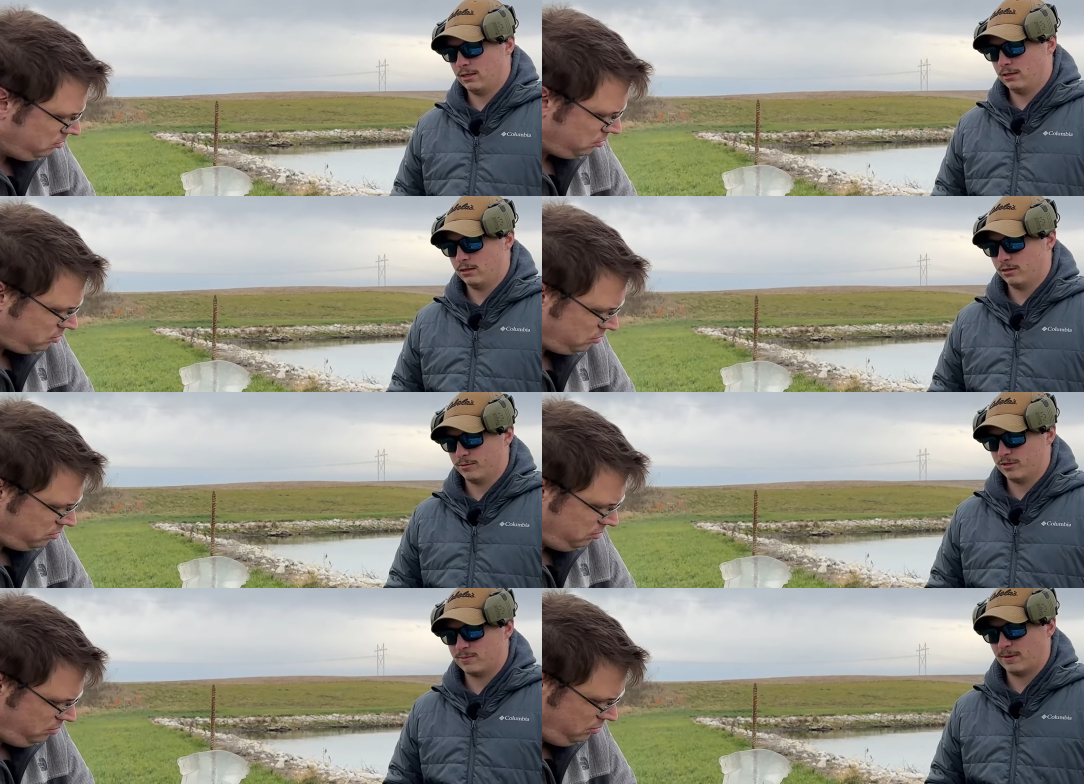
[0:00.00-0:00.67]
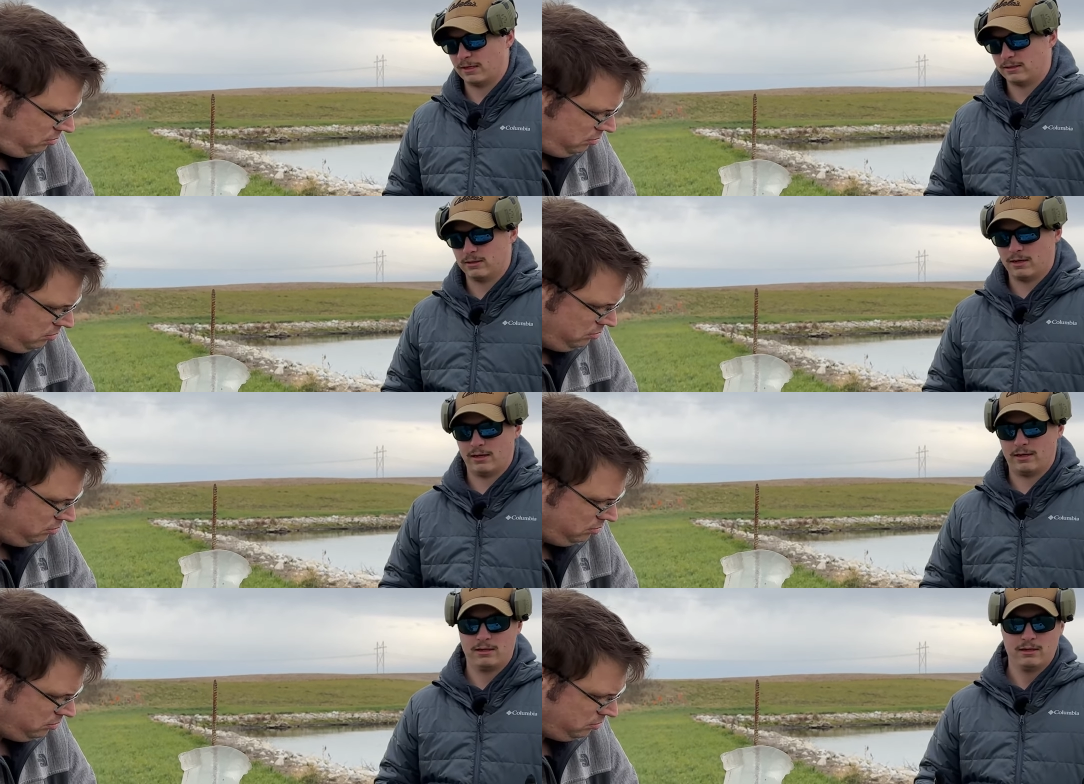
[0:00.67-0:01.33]
Speaker 1: in the respect that
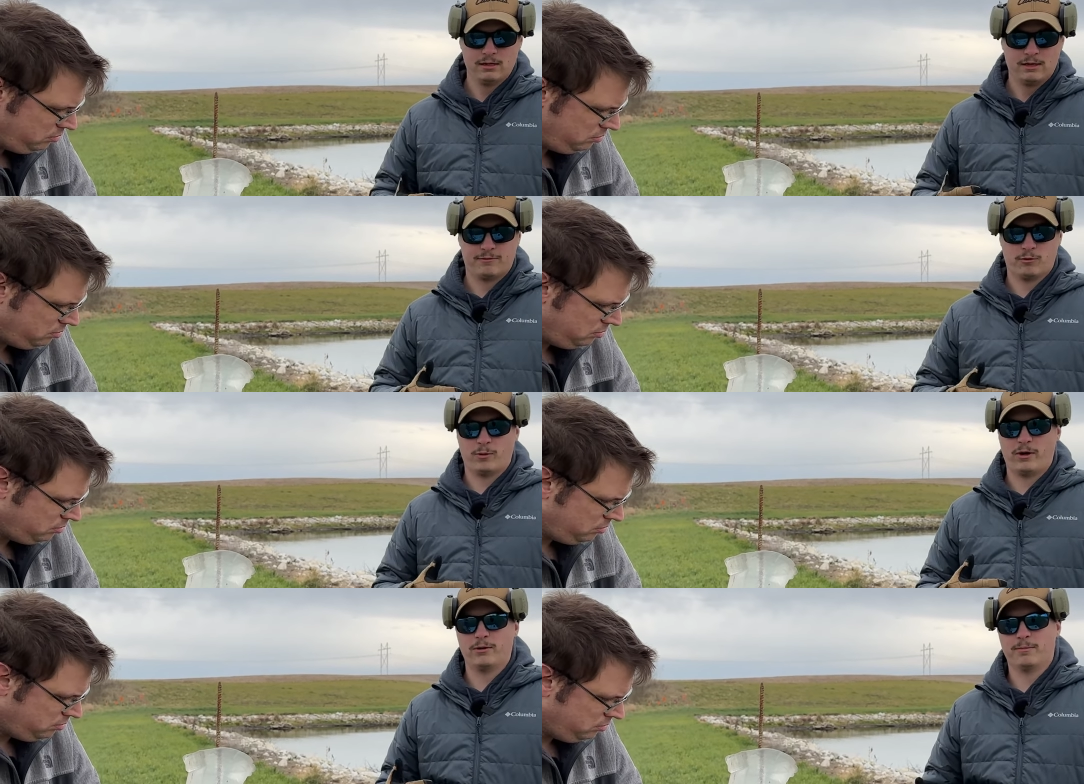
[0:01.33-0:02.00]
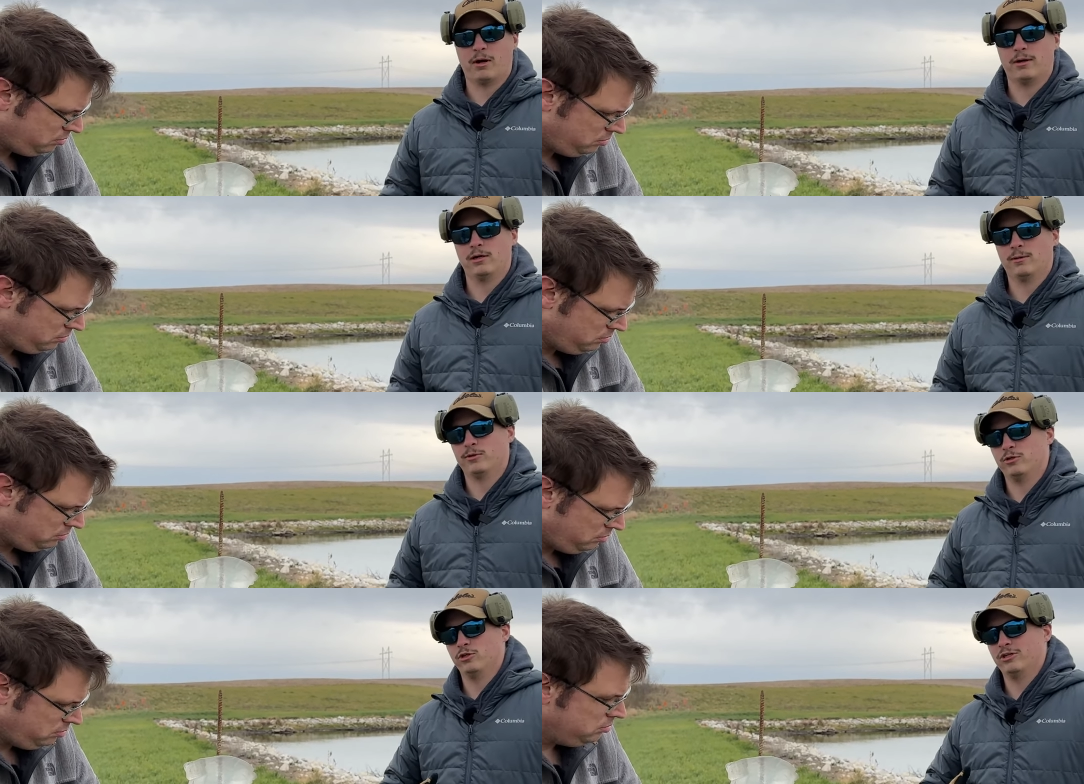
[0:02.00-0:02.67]
if you're wearing body armor
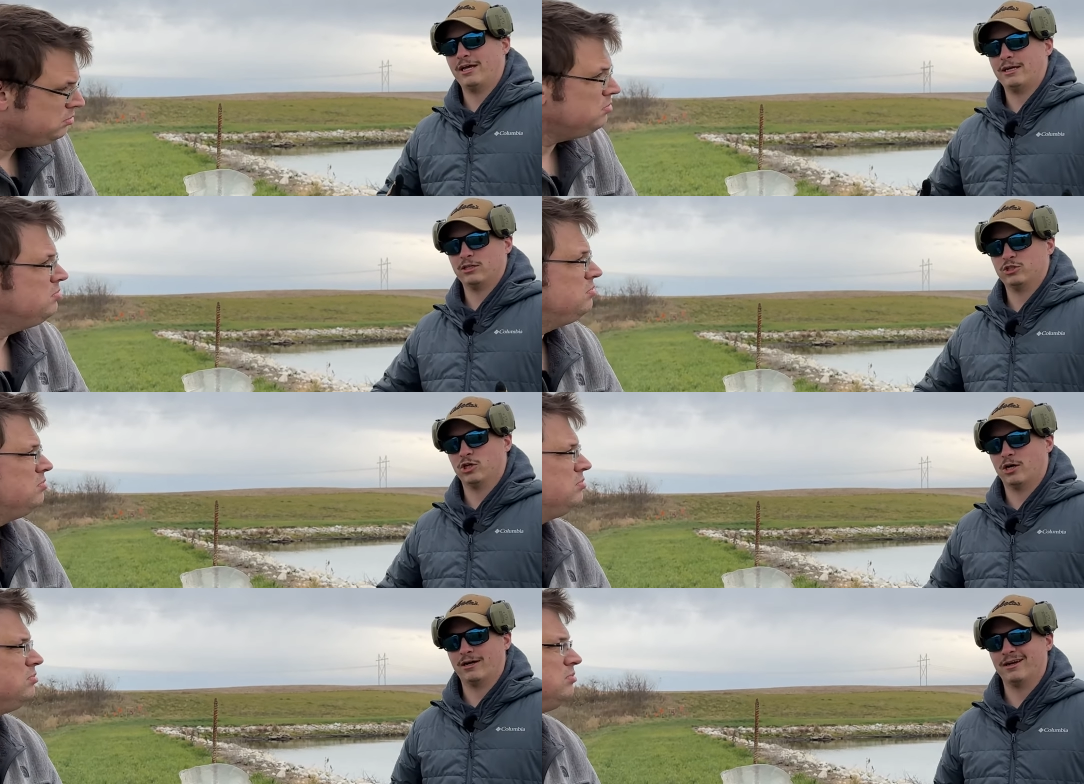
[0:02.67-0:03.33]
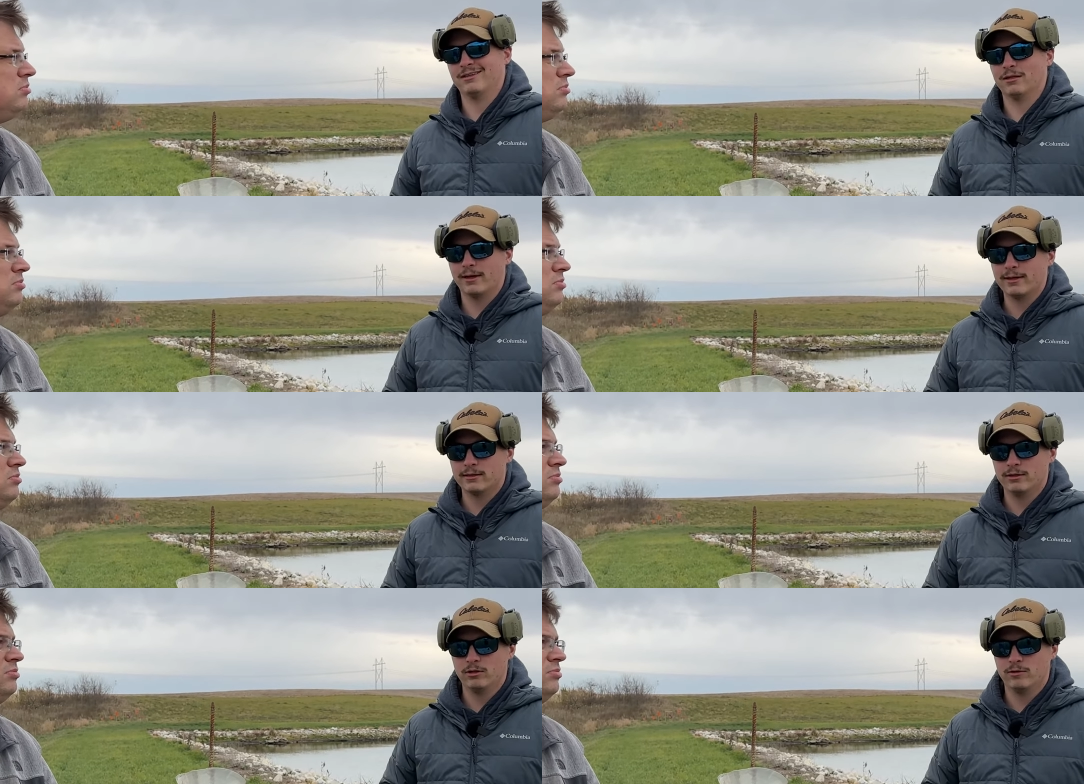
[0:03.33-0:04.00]
and you're getting shot at, the
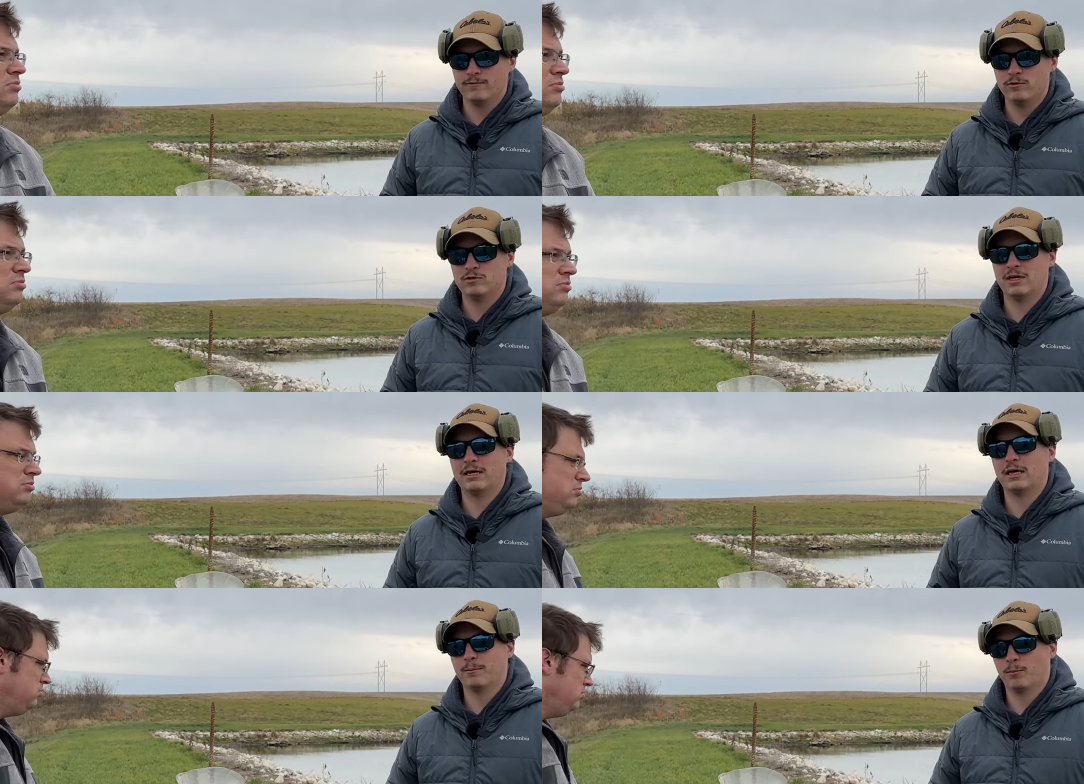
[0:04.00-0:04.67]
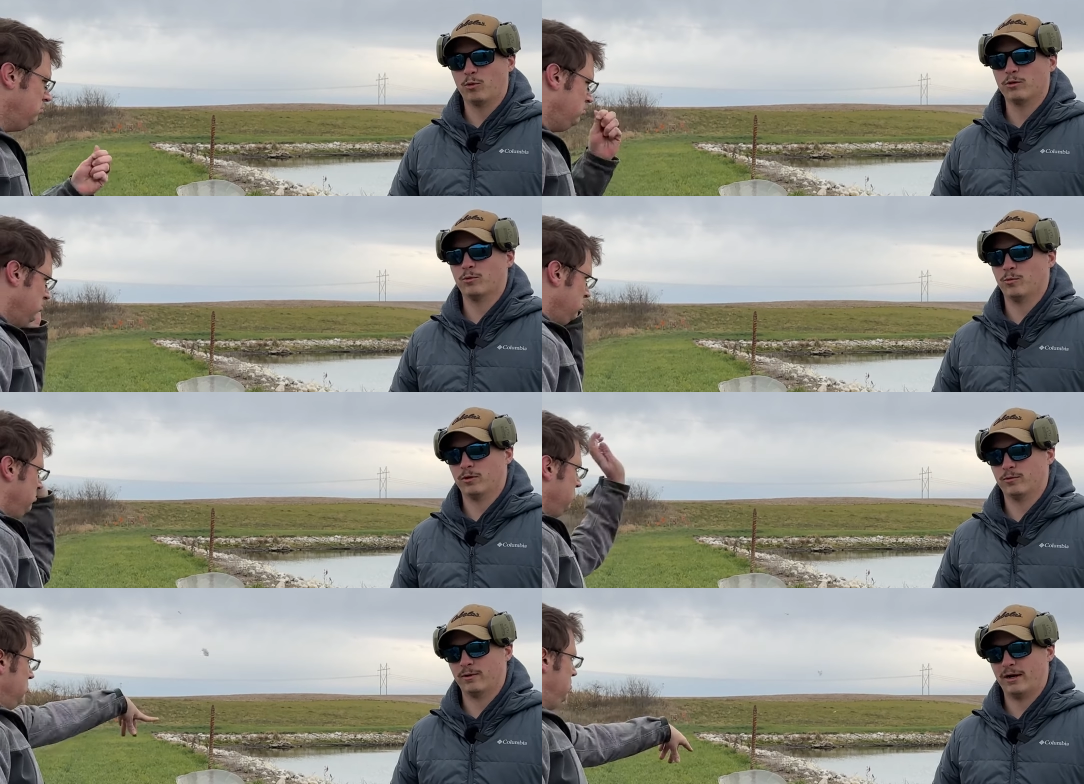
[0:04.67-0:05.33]
likelihood of you taking more than
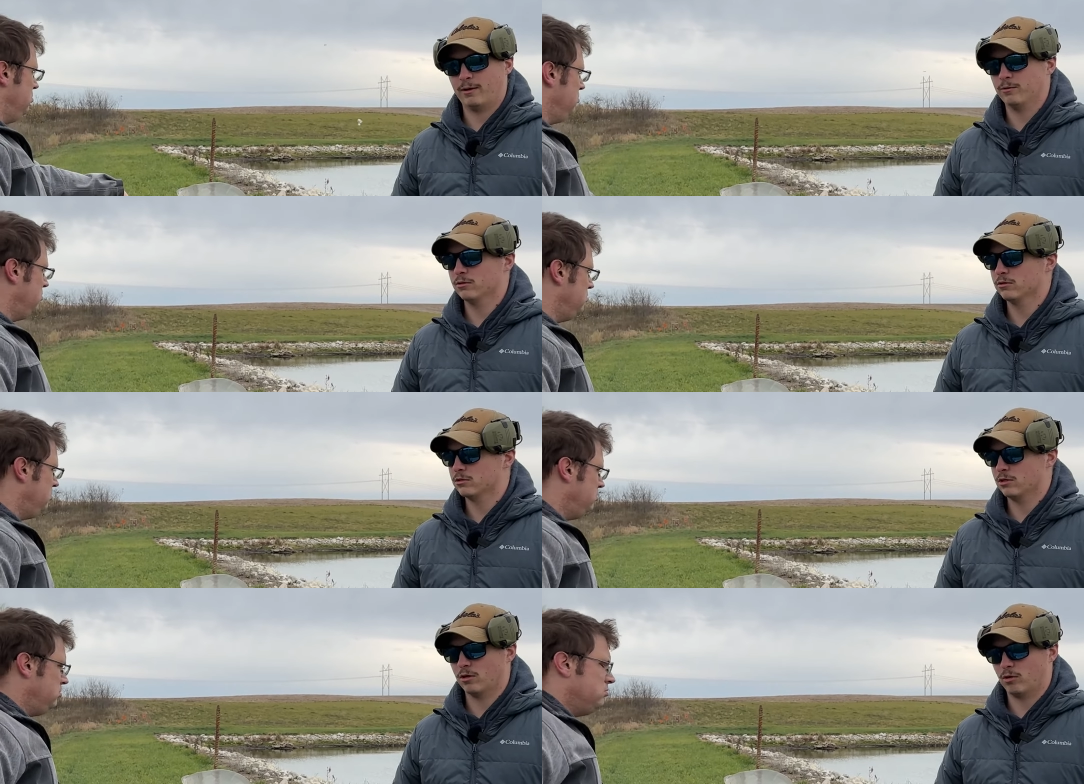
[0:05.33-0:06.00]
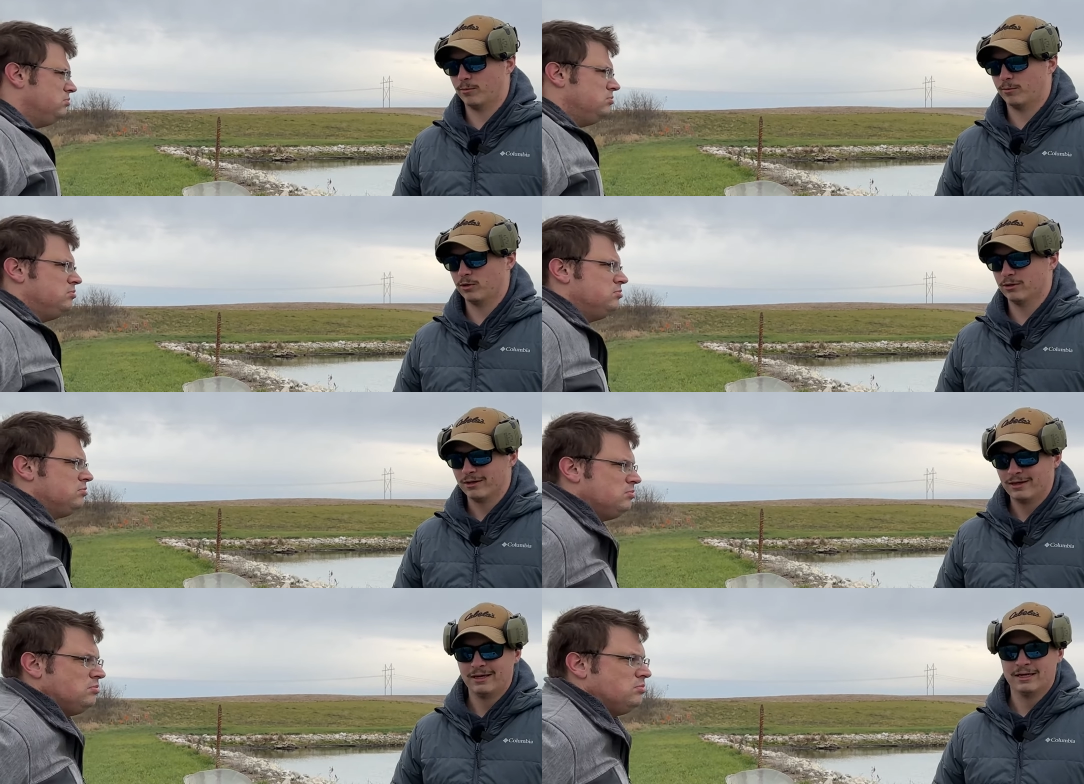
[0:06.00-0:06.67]
one round to the armor
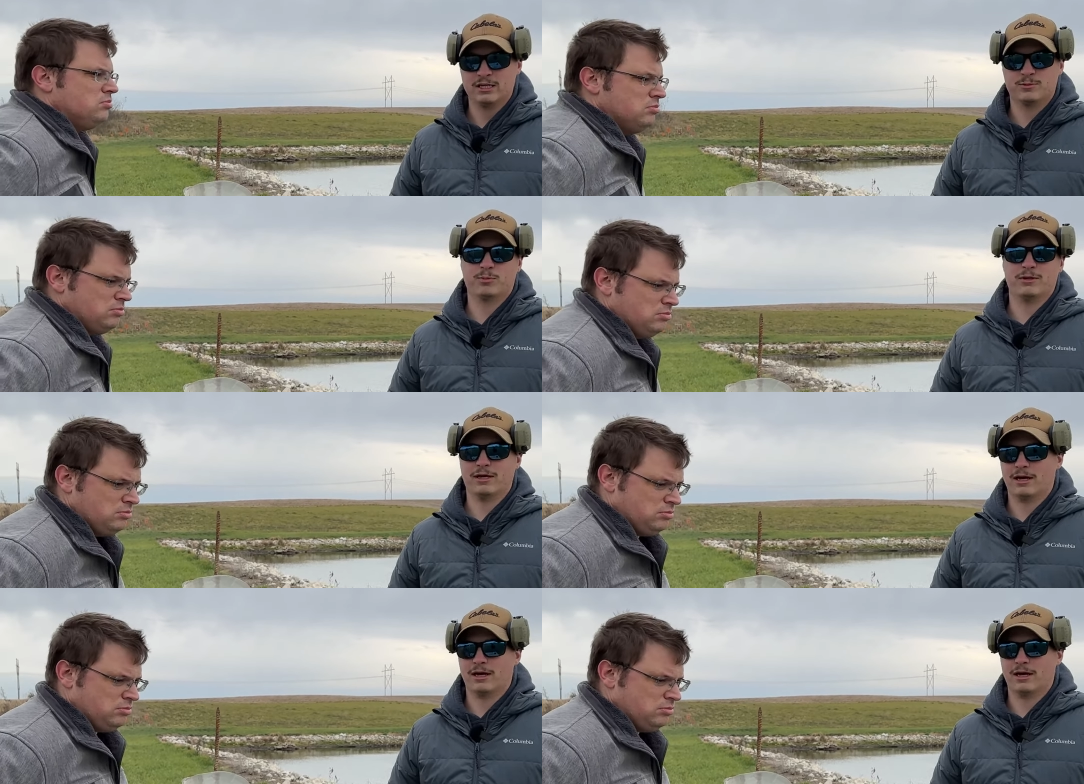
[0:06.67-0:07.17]
is pretty